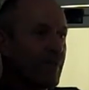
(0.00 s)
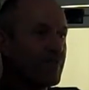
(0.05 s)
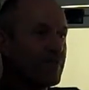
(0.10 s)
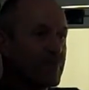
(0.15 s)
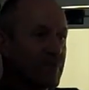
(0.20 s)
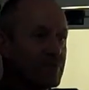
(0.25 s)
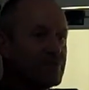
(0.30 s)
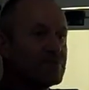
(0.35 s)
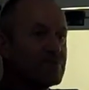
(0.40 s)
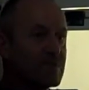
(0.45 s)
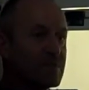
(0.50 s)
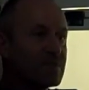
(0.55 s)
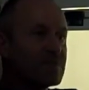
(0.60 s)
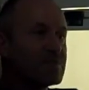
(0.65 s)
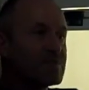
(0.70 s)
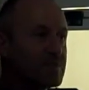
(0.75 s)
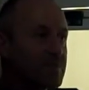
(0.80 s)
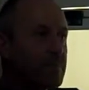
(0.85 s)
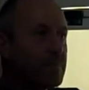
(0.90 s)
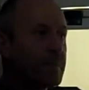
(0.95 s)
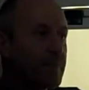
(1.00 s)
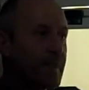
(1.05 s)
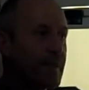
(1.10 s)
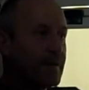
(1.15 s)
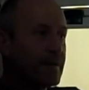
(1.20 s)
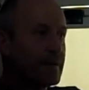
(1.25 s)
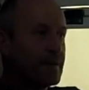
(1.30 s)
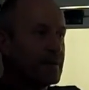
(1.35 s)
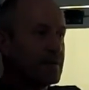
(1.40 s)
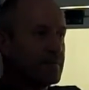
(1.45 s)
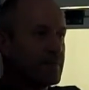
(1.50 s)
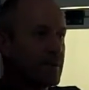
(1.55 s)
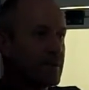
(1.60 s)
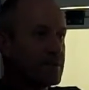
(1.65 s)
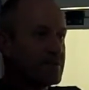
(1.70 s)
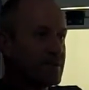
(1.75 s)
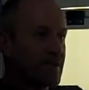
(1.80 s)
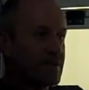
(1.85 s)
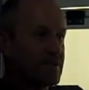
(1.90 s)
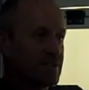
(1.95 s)
proteins, and
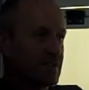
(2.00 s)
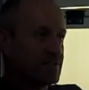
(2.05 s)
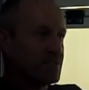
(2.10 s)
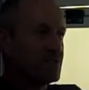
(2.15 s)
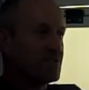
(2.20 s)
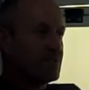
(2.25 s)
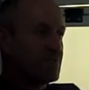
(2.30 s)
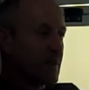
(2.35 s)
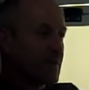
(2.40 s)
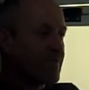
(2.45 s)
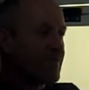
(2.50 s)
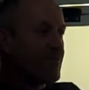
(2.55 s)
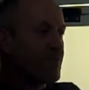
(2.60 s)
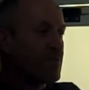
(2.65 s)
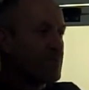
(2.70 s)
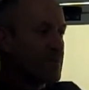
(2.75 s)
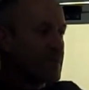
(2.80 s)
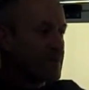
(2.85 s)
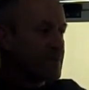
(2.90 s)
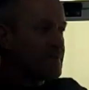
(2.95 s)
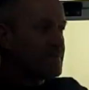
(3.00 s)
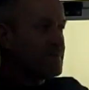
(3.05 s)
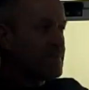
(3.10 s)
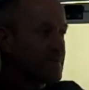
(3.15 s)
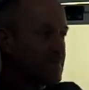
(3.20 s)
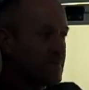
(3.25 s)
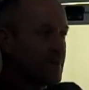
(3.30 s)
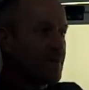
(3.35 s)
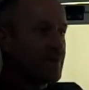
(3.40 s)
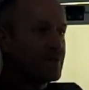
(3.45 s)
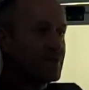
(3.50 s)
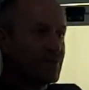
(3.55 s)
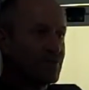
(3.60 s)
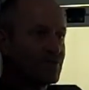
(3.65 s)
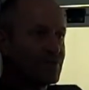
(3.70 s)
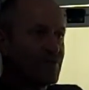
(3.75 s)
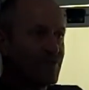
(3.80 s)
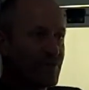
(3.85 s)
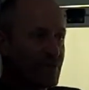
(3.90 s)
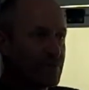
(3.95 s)
it takes like 2 metformin
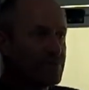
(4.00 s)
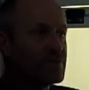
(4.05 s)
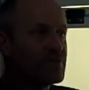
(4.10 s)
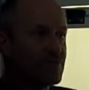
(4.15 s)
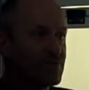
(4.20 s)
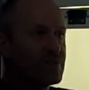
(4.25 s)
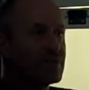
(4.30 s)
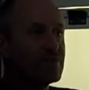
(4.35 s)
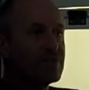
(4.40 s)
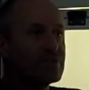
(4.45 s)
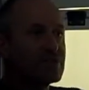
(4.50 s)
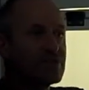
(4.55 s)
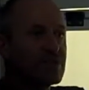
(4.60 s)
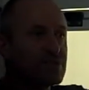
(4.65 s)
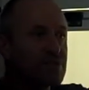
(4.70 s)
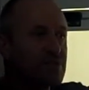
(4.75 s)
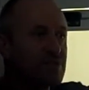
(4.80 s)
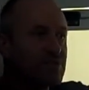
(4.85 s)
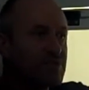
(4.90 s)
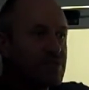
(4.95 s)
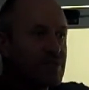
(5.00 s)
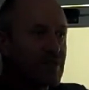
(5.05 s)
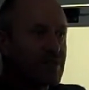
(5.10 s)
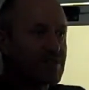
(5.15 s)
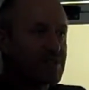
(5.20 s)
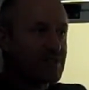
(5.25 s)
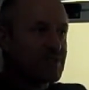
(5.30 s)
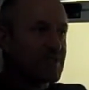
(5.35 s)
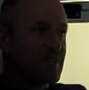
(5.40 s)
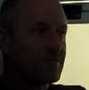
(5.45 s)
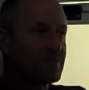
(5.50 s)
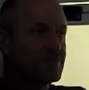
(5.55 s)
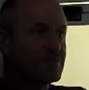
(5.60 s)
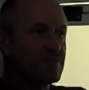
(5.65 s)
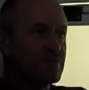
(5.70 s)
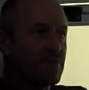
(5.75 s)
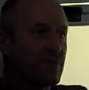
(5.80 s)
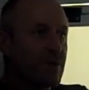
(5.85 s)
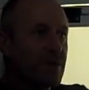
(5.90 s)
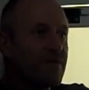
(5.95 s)
molecules to form this ring structure, which actually is able
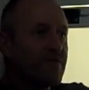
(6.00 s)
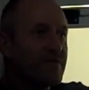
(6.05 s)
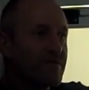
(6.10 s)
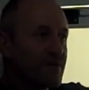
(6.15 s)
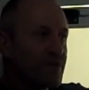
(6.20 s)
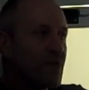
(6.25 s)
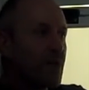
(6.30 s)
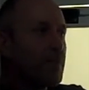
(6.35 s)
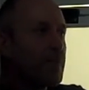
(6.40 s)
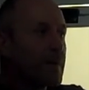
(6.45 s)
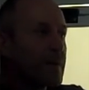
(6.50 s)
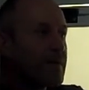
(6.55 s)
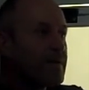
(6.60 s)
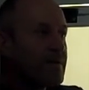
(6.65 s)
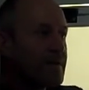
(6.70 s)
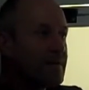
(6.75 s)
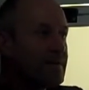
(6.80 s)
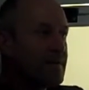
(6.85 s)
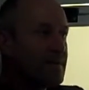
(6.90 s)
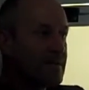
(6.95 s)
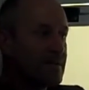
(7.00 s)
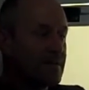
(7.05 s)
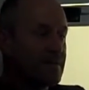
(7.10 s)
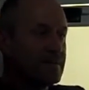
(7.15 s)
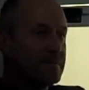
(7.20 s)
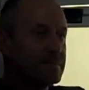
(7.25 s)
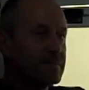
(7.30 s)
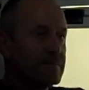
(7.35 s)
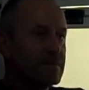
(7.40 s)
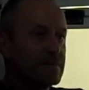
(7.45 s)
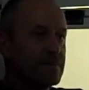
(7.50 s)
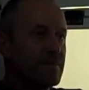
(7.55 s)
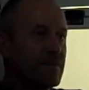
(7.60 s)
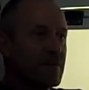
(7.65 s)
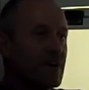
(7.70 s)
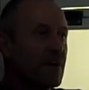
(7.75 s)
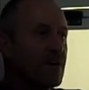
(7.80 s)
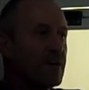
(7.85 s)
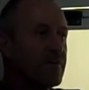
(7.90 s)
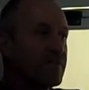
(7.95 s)
to pull off the copper. So it's a
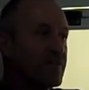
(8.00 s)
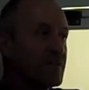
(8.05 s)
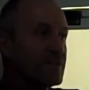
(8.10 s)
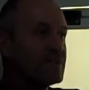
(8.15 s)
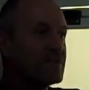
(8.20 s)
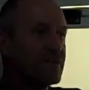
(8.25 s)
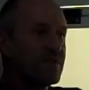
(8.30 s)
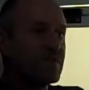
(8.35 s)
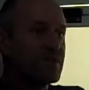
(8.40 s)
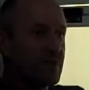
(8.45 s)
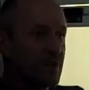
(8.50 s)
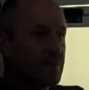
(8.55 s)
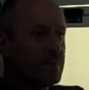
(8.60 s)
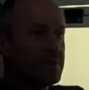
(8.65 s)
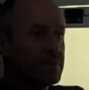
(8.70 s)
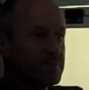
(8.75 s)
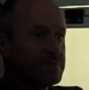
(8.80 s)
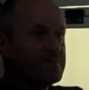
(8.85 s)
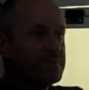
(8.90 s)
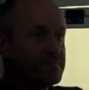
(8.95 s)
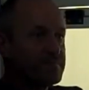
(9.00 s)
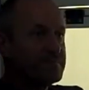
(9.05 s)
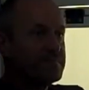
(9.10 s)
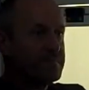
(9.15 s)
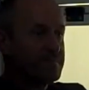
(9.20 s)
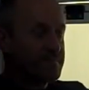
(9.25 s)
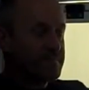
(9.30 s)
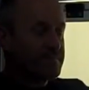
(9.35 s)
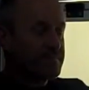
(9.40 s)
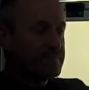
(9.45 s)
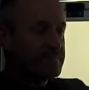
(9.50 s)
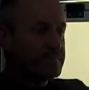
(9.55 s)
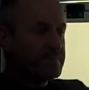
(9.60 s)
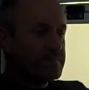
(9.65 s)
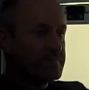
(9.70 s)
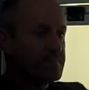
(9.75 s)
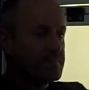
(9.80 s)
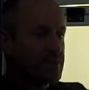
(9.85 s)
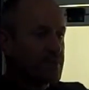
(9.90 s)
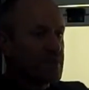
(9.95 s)
very high affinity for copper.
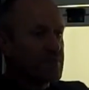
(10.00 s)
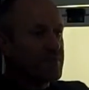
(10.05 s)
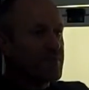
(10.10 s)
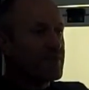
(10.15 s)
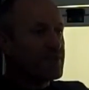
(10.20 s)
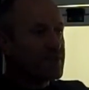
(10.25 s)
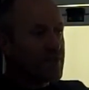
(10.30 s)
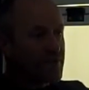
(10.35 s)
So that's very